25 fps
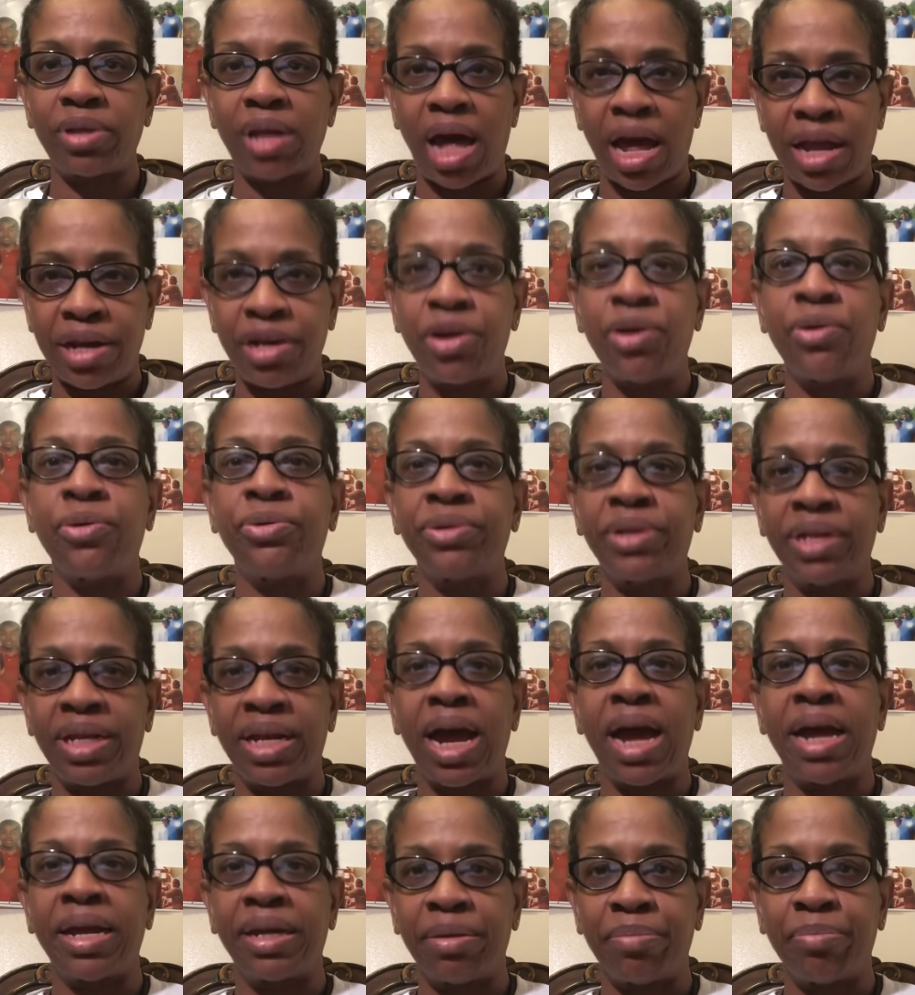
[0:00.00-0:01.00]
I know that
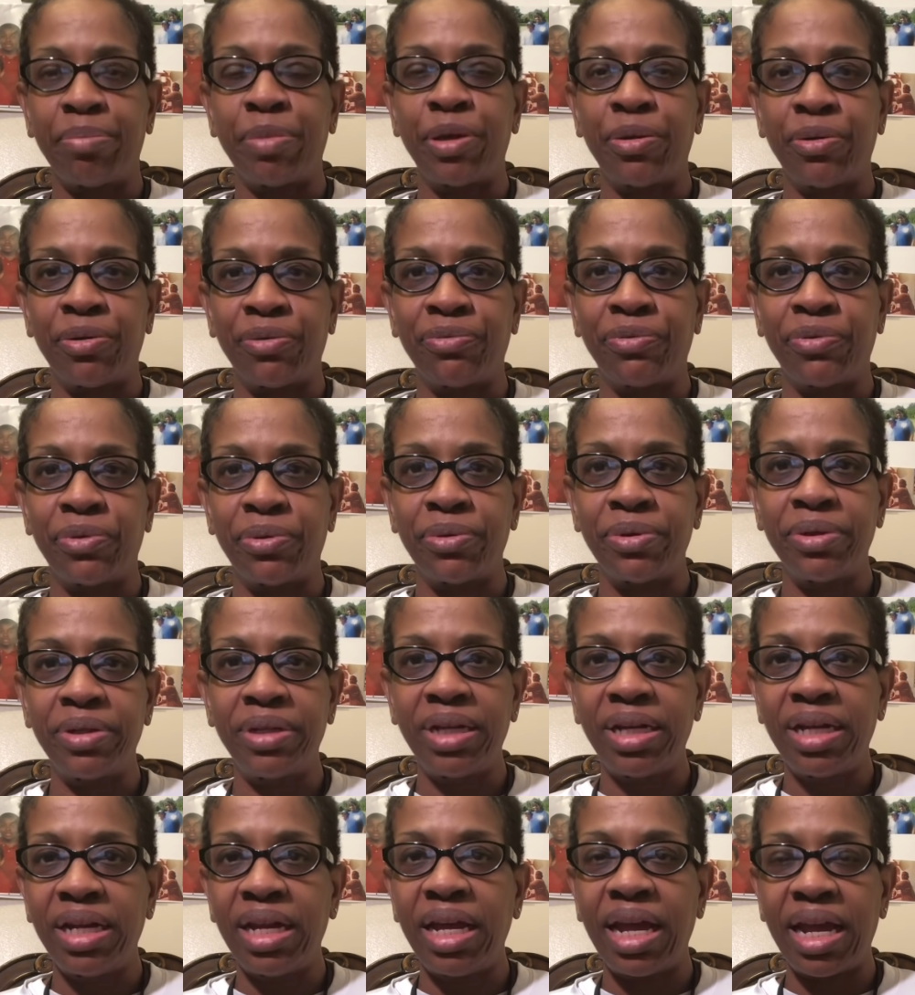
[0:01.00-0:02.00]
I am beautiful
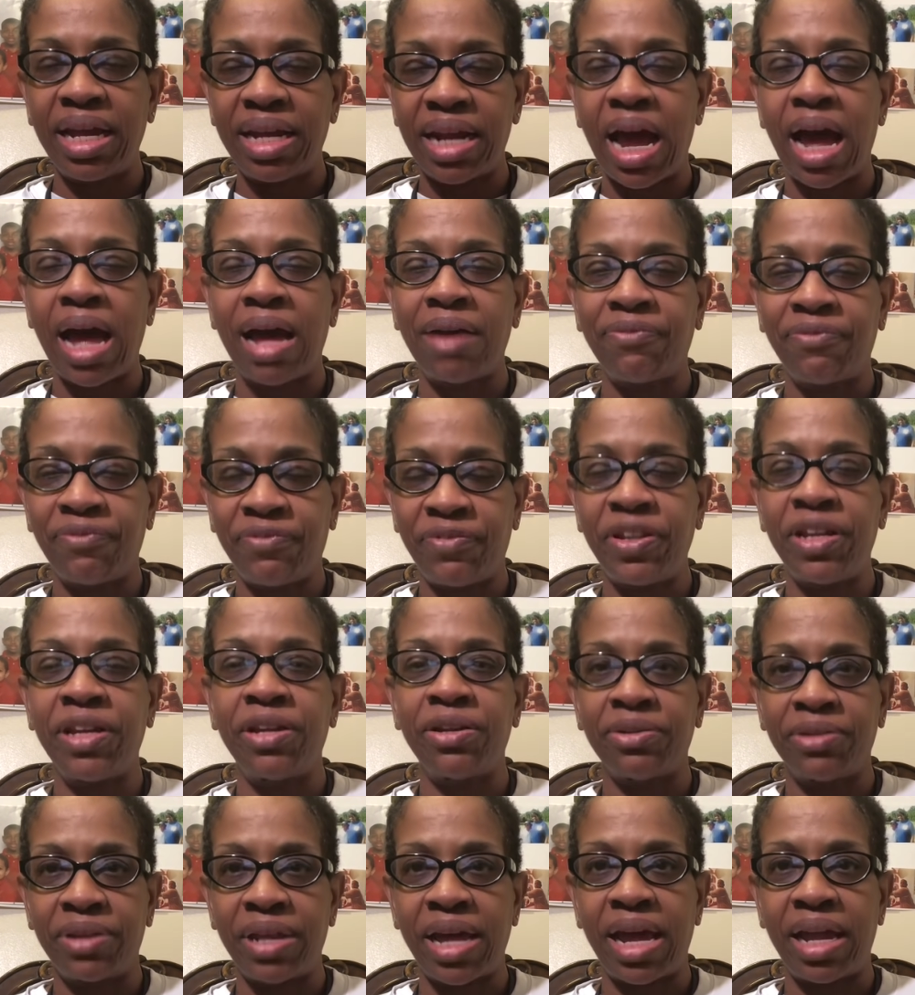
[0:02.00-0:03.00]
and I
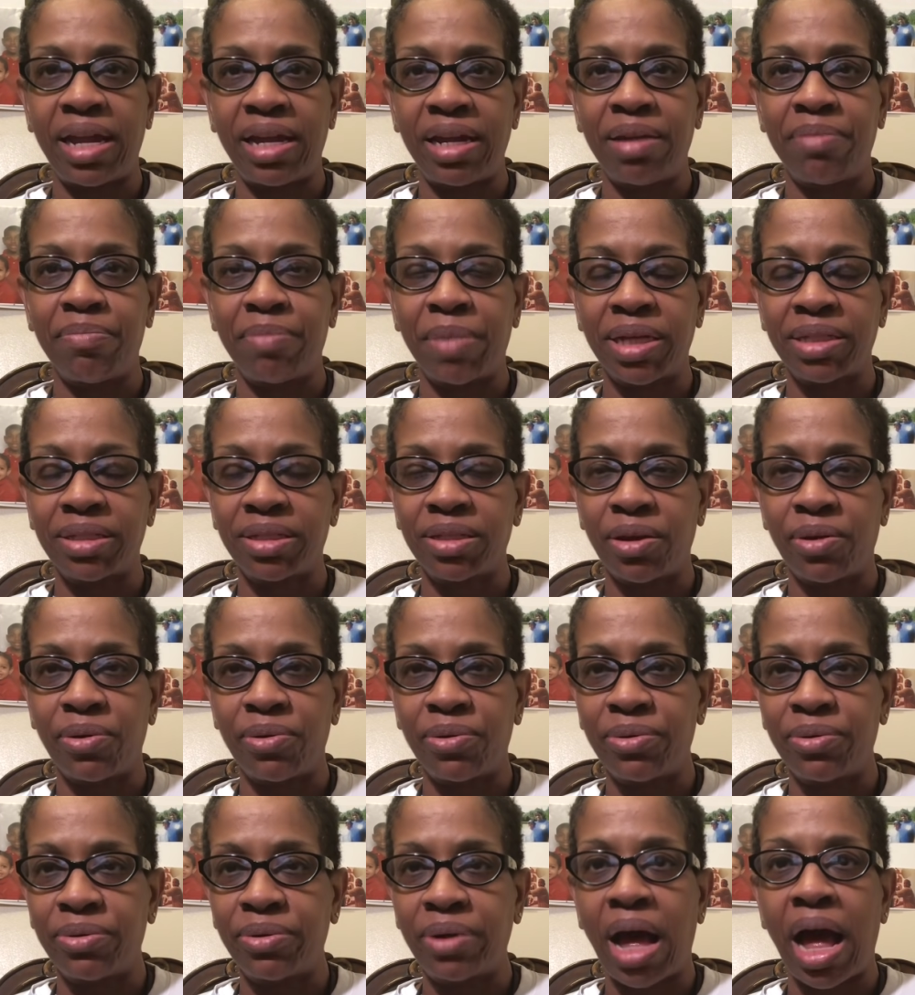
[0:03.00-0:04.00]
feel that in my
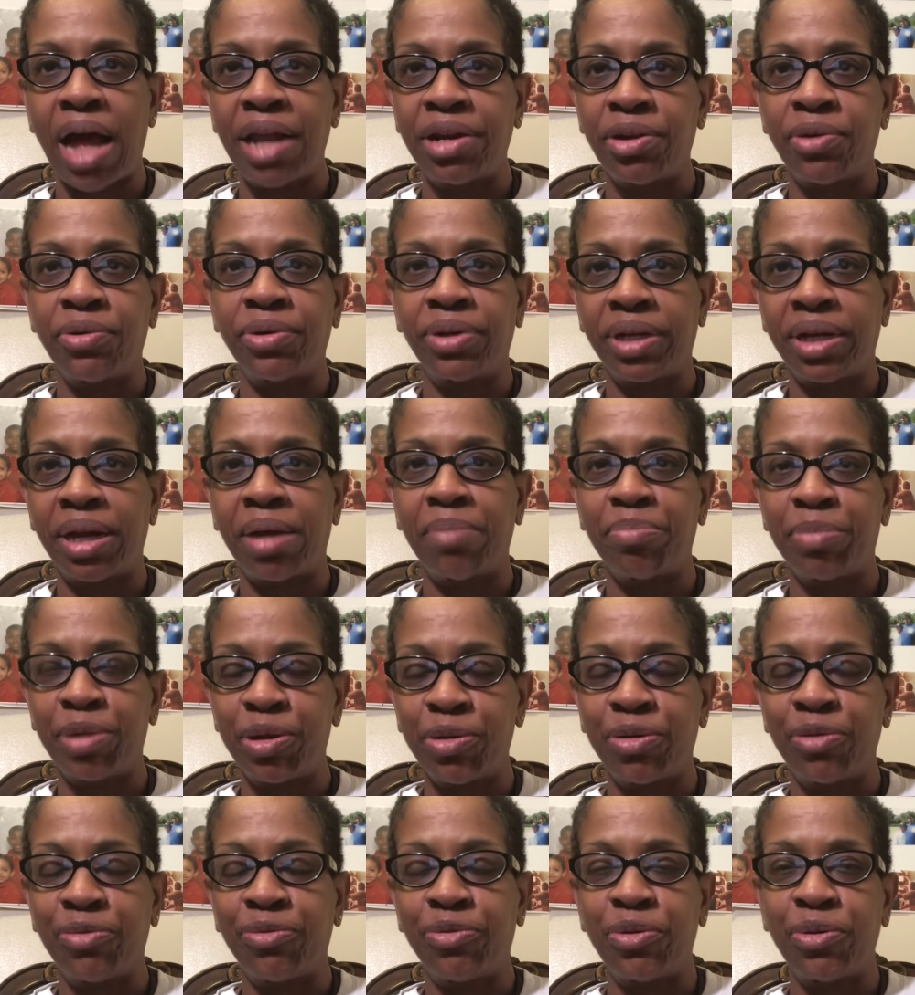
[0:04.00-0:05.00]
soul. I know that I'm
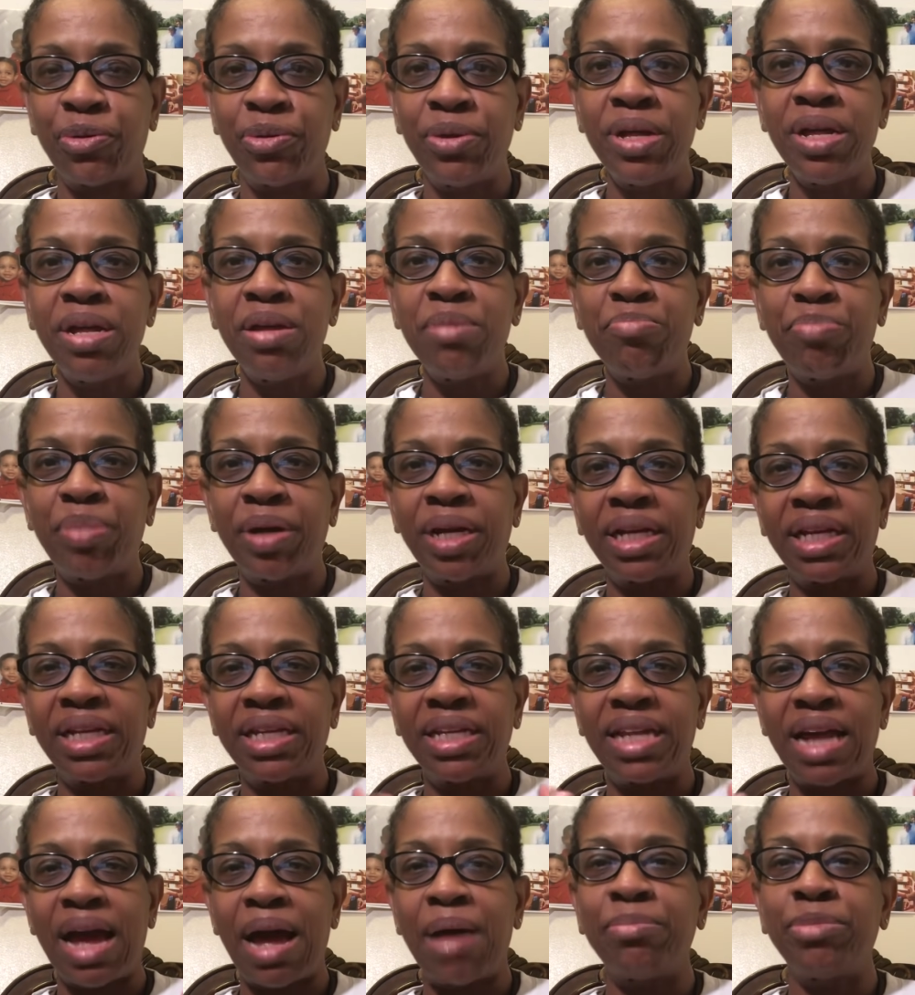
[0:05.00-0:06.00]
beautiful, but
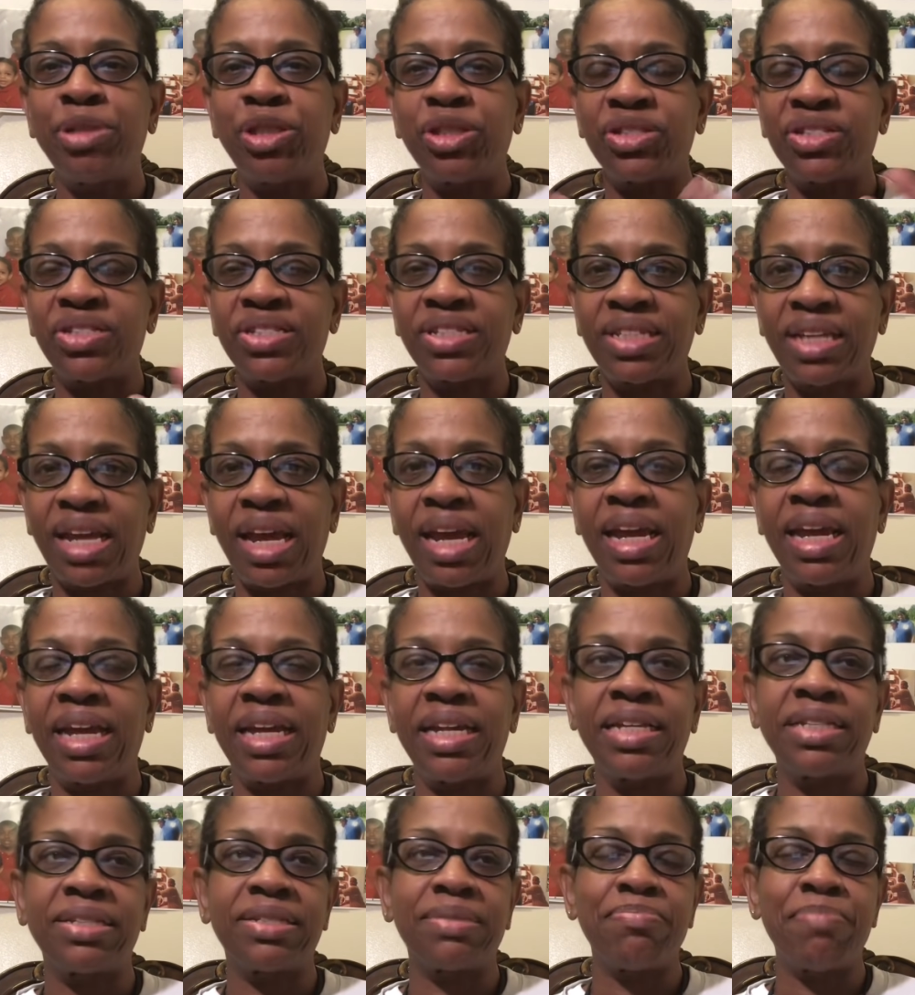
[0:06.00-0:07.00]
I'm just saying
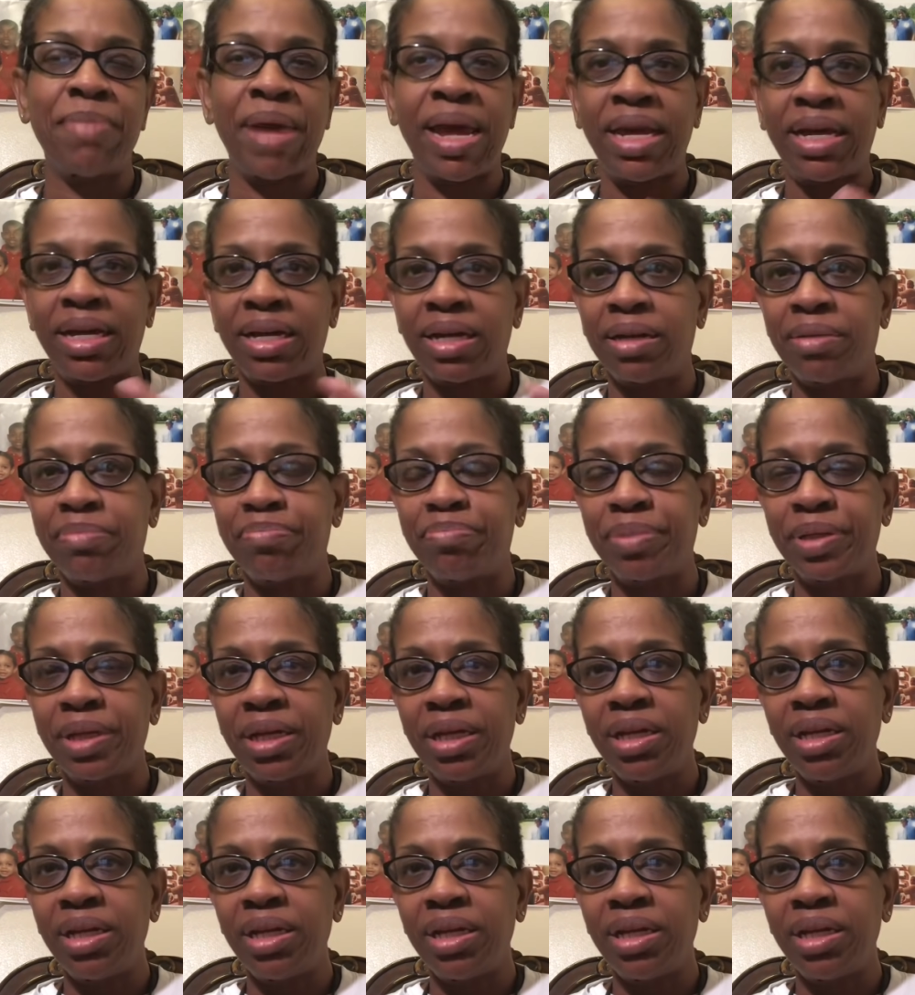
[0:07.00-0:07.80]
it's makeup